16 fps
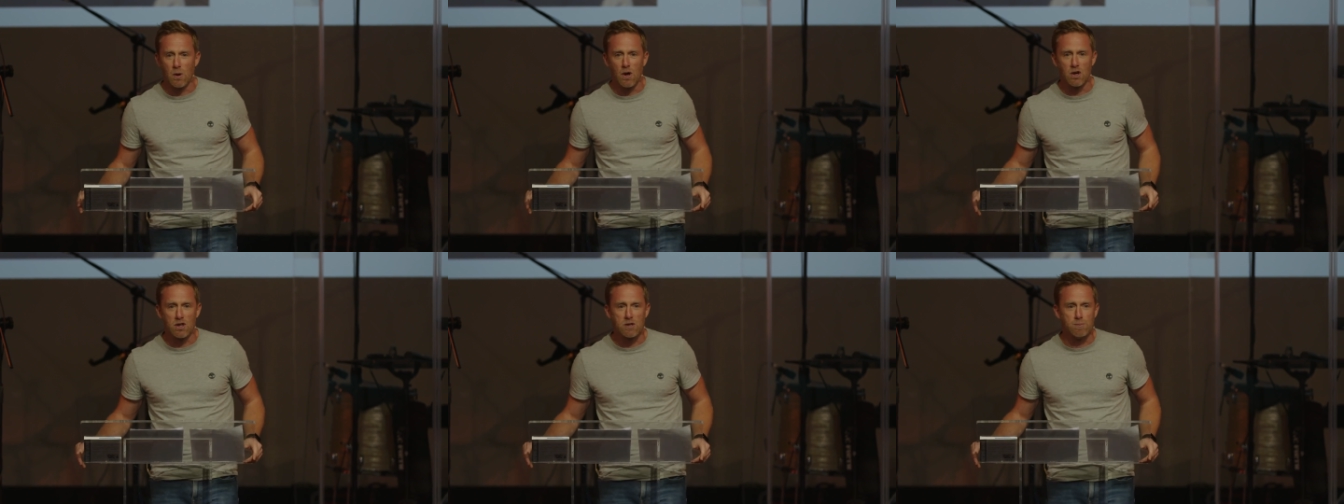
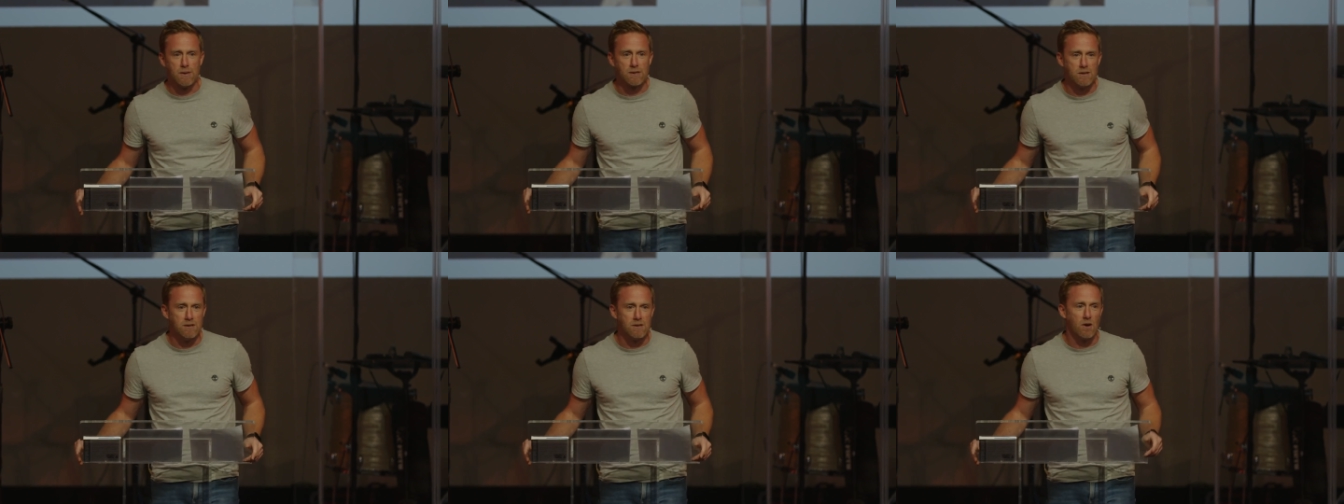to a
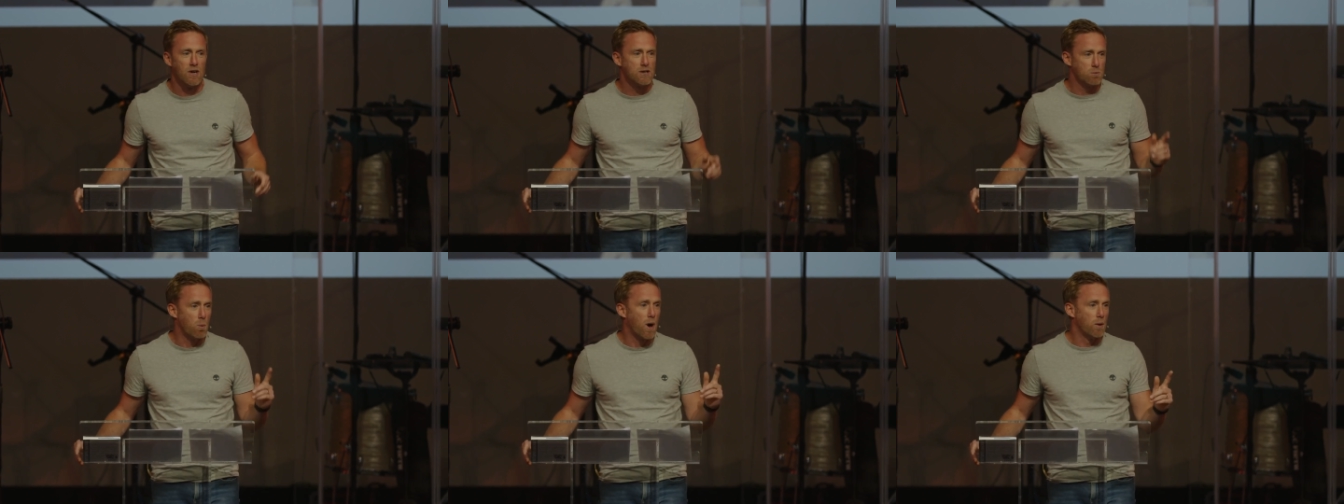hospice and
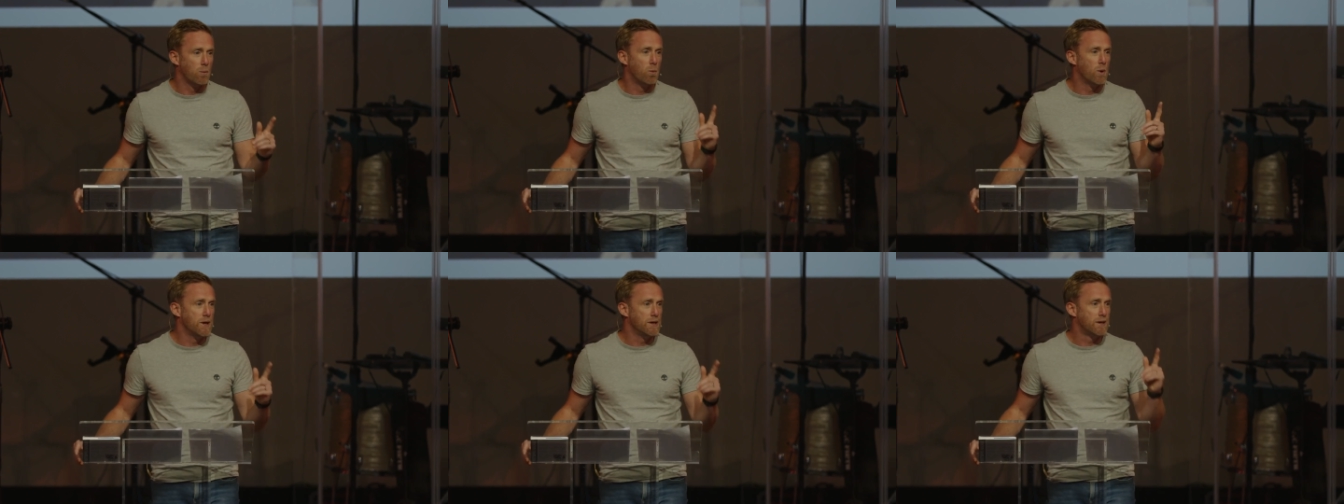died
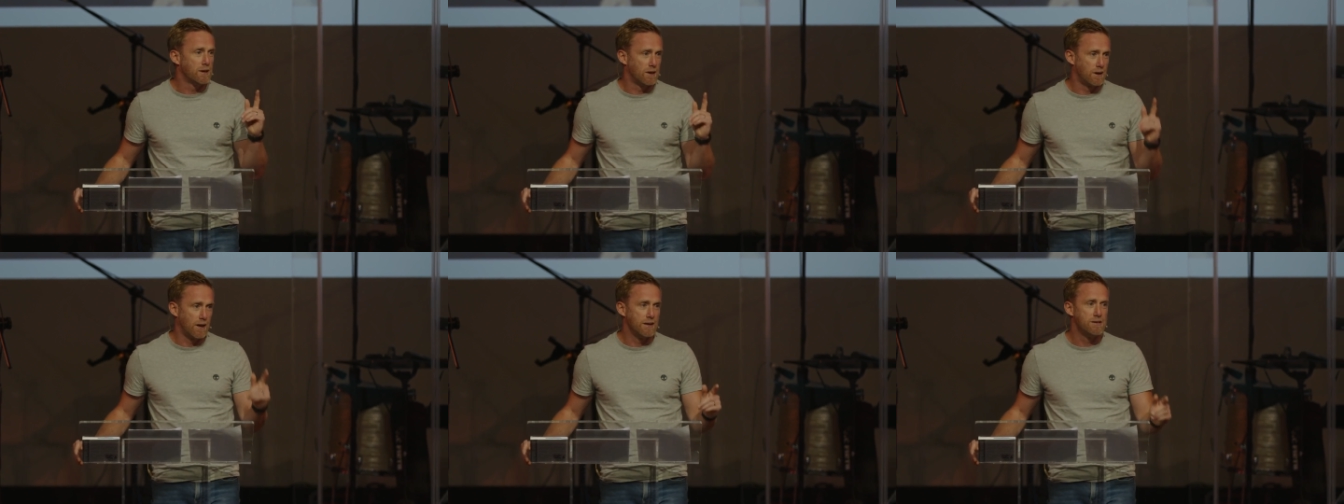one
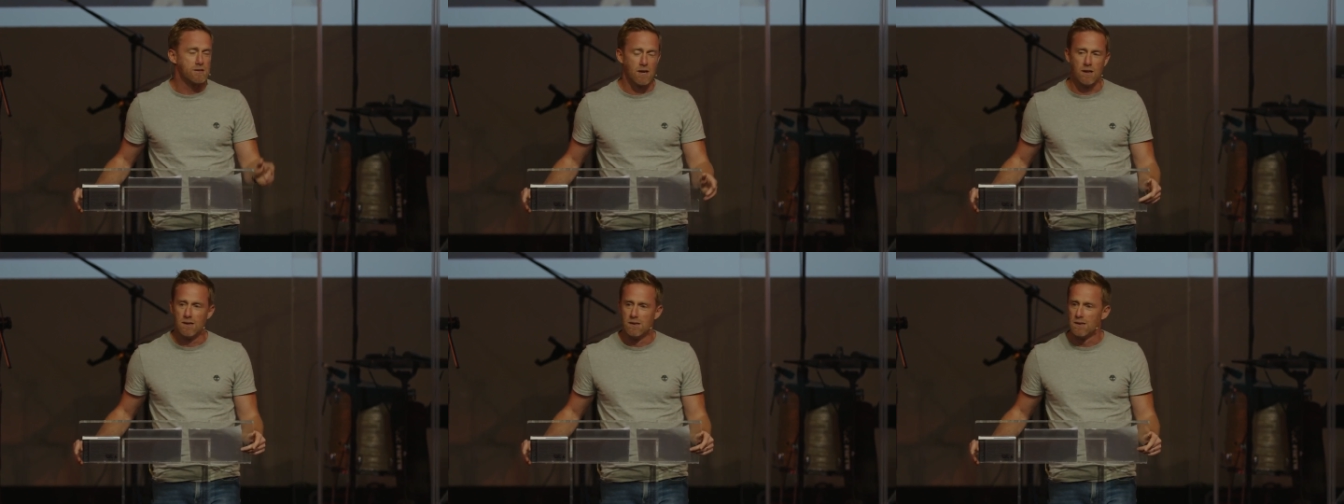week
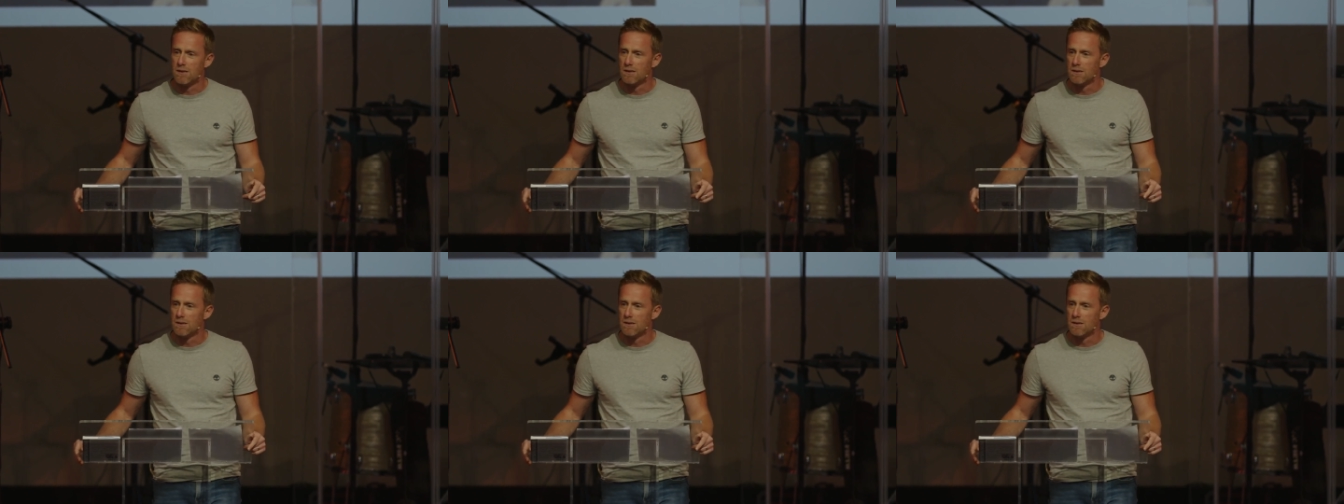later. Have